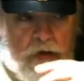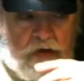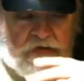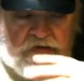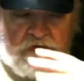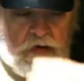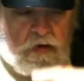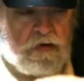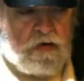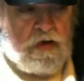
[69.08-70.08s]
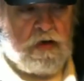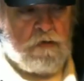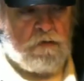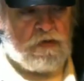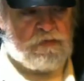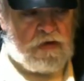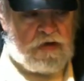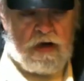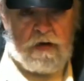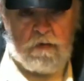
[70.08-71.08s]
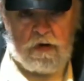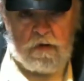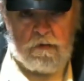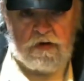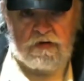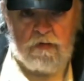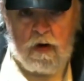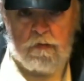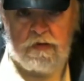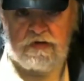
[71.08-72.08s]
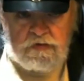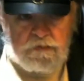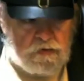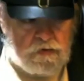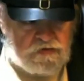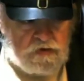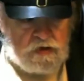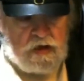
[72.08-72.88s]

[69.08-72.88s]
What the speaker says: masks, I thought, it must be a nightmare to be a small business person.